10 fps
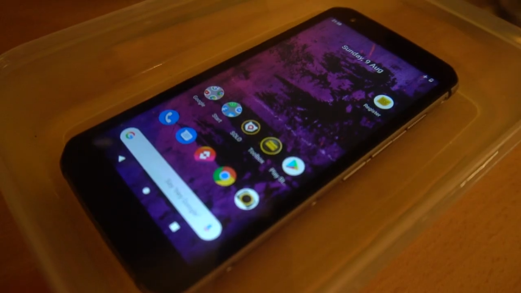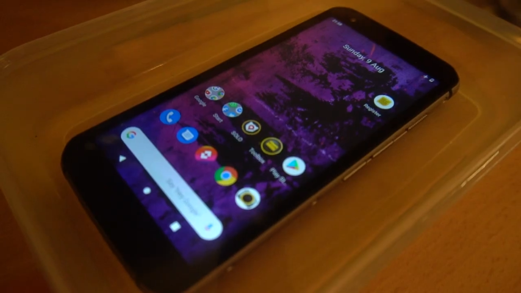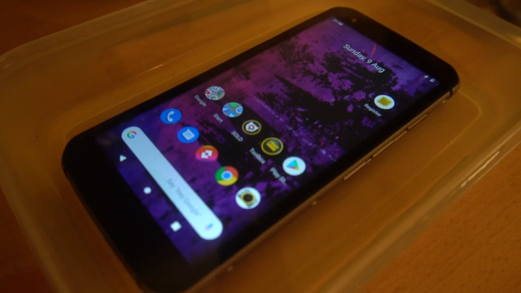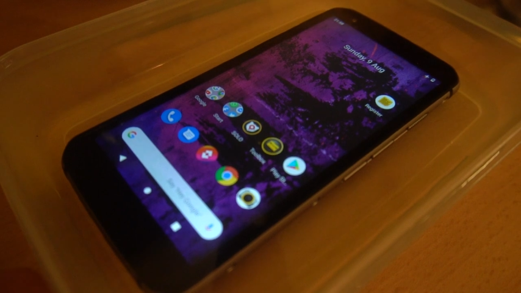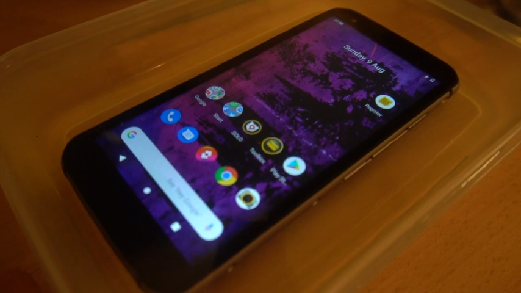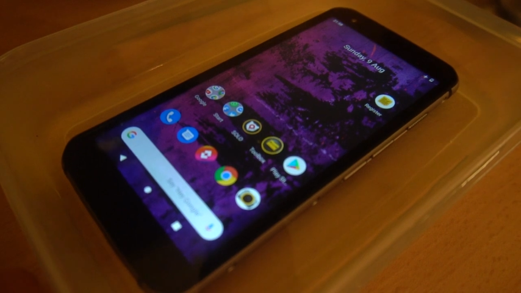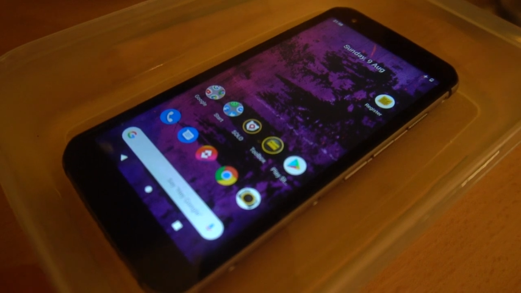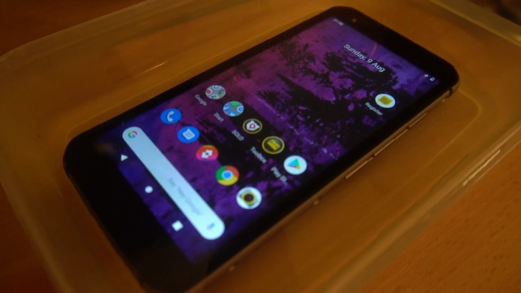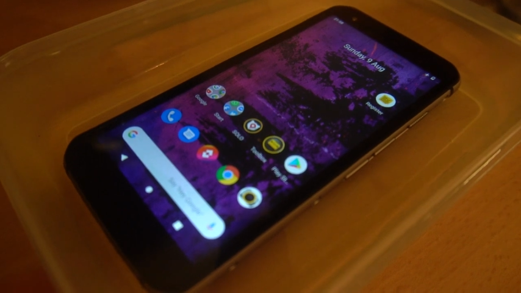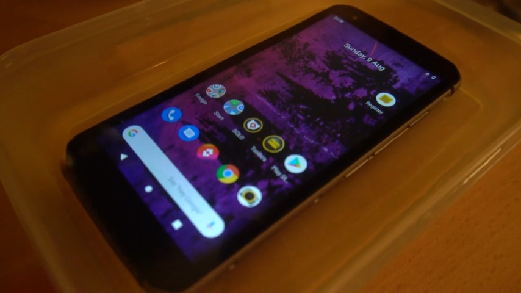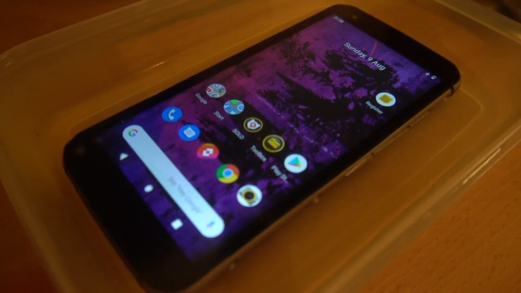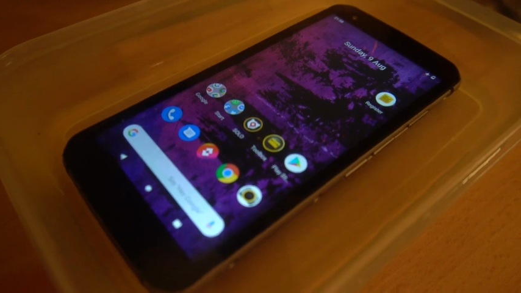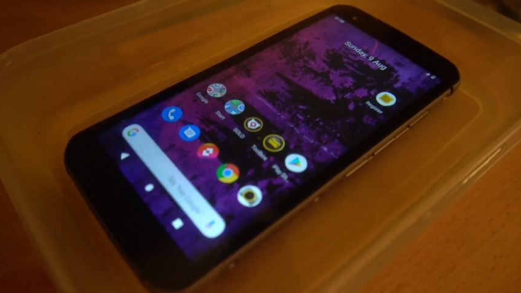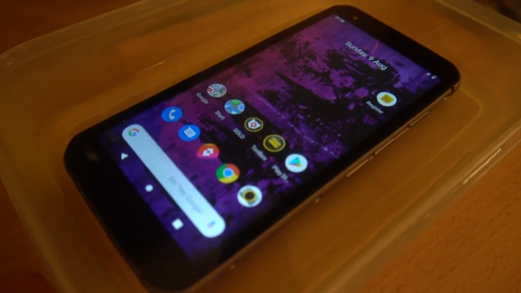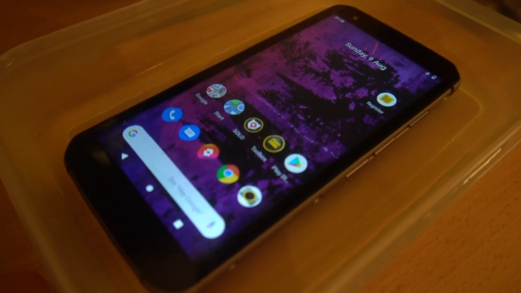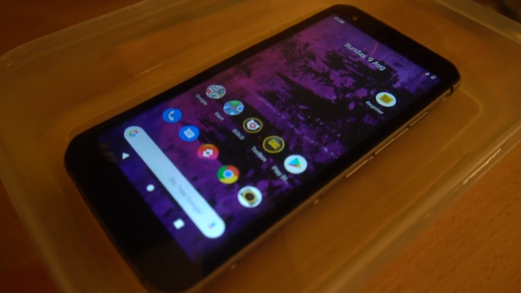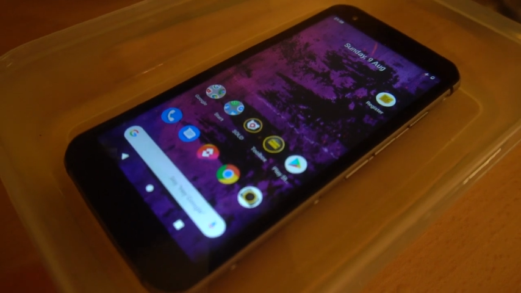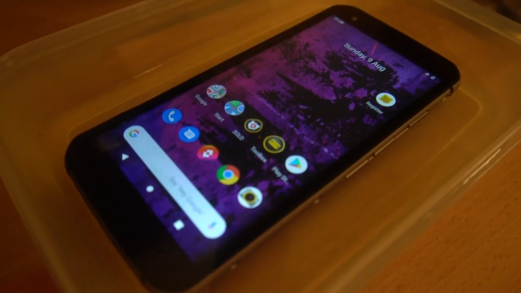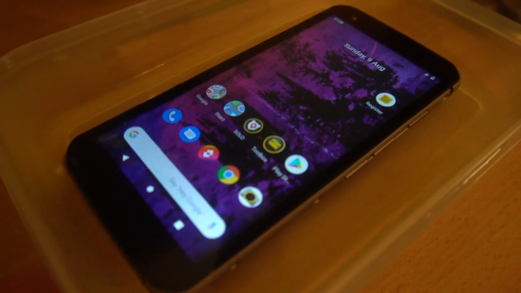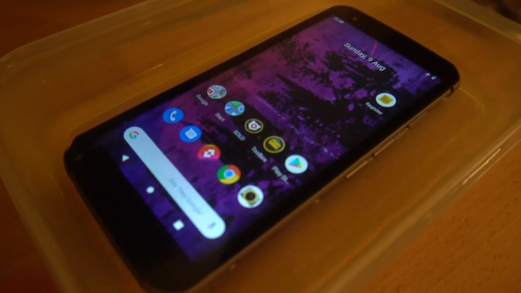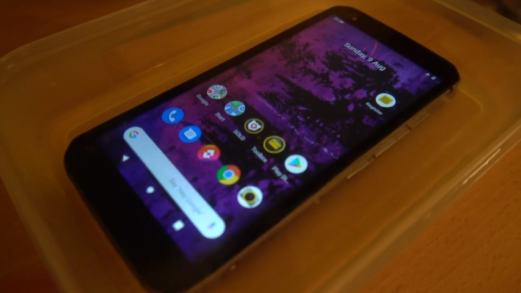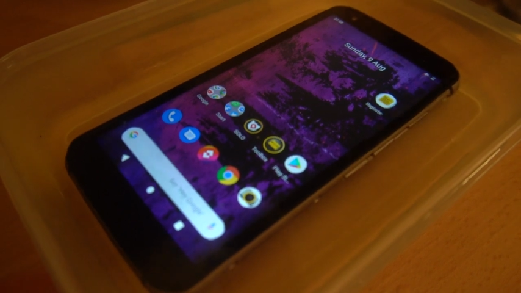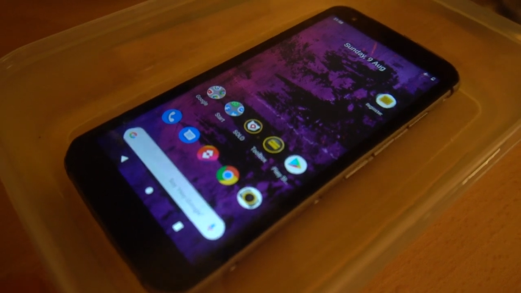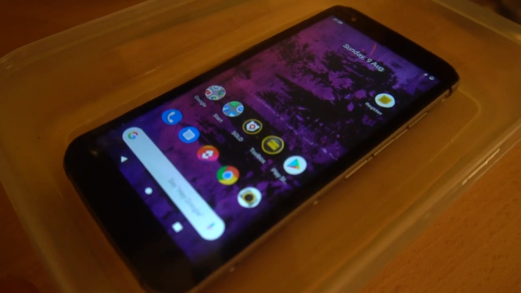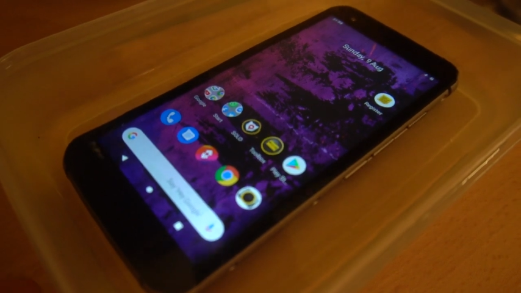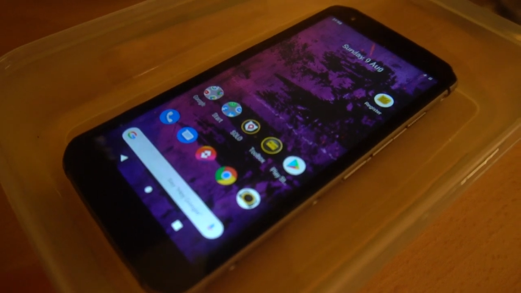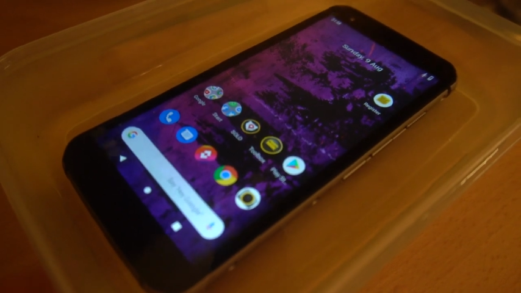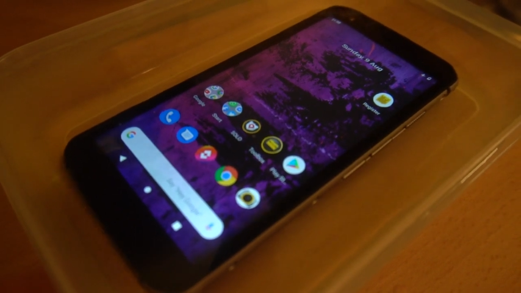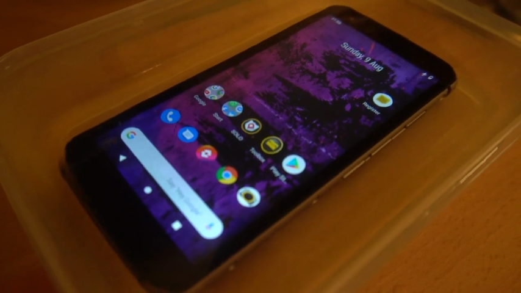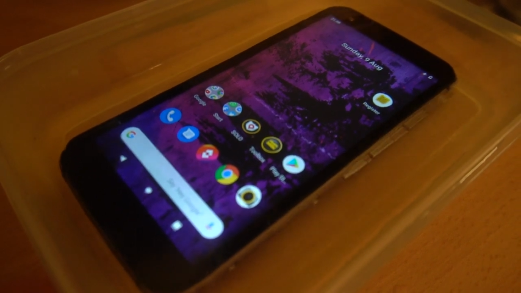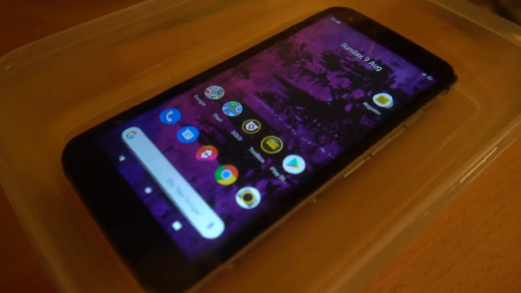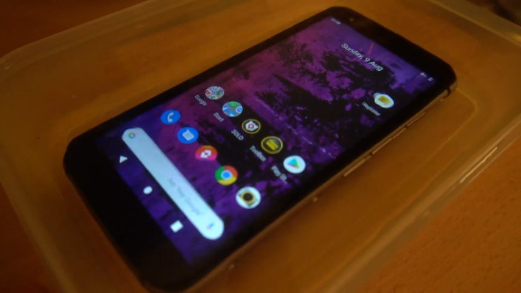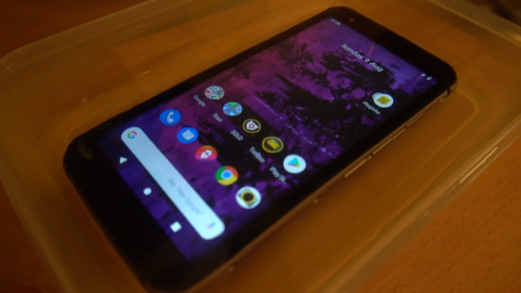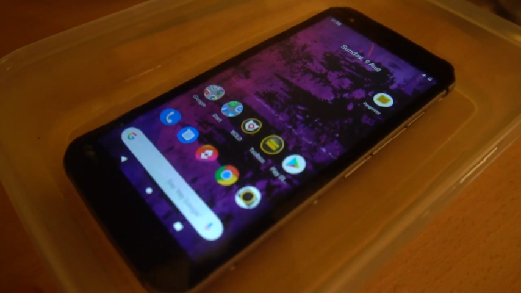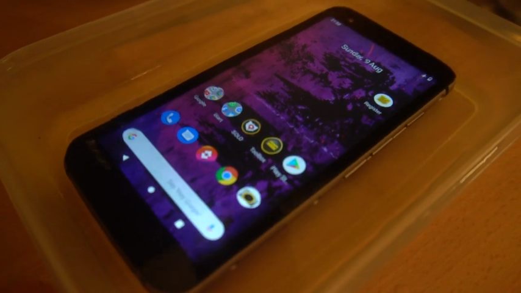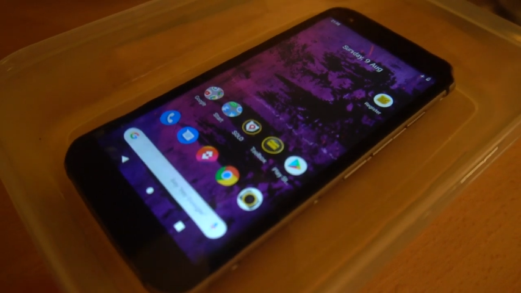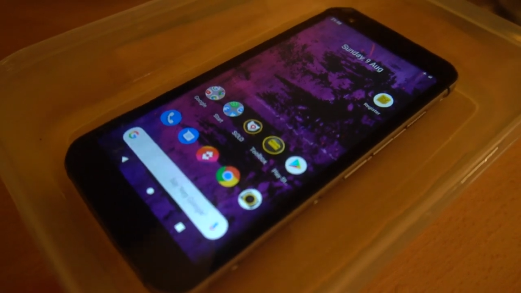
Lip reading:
[unreadable: no face in view]